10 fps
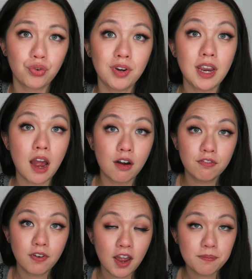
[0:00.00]
three
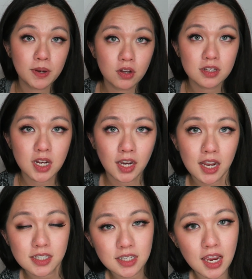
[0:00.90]
out of five because
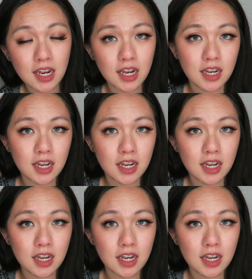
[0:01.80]
like I said,